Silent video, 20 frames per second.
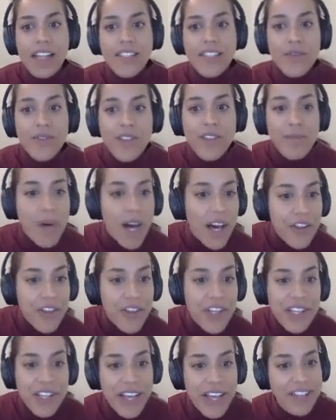And so we've modeled
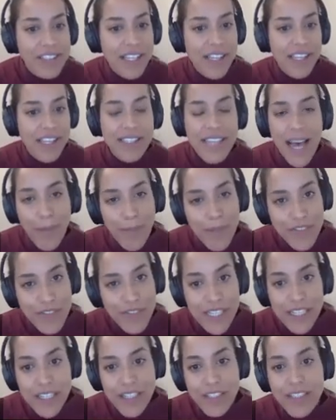the clouds in these
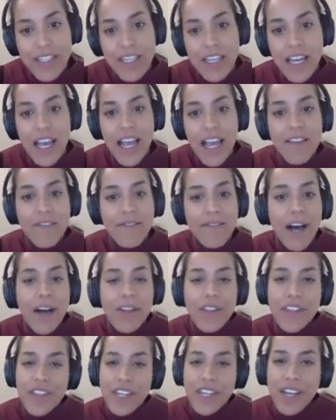atmospheres and
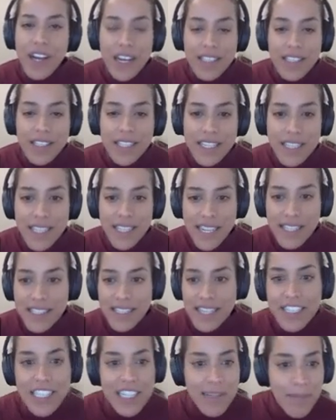found that the constant night
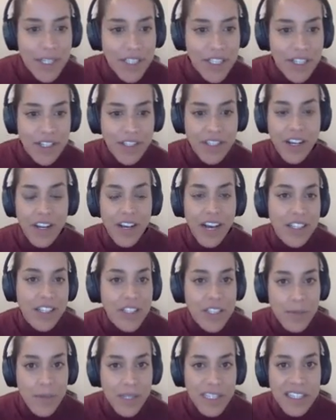side temperatures on
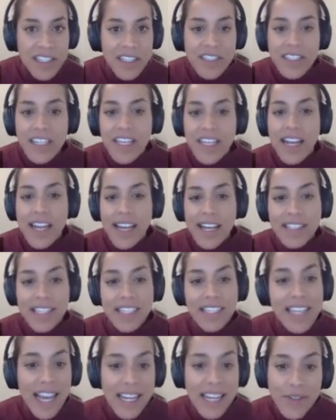hot Jupiters is a
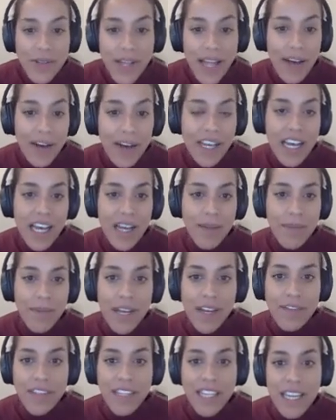natural outcome
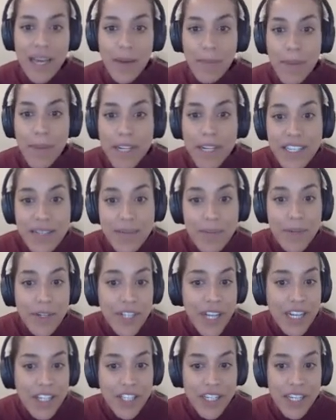of the abundant
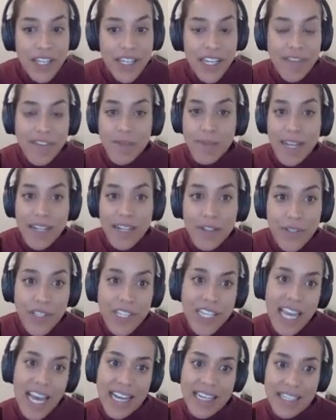production of
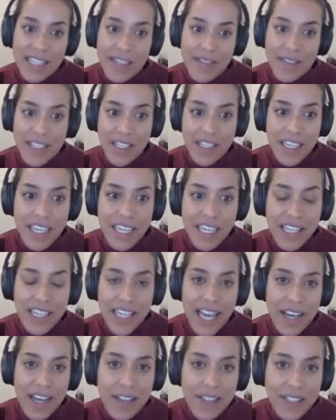spectrally active silicate
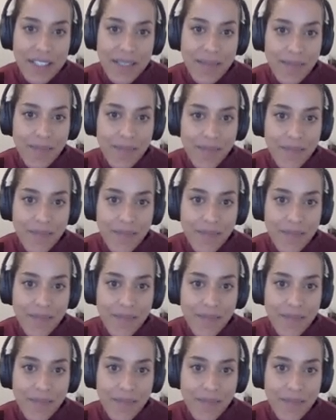clouds.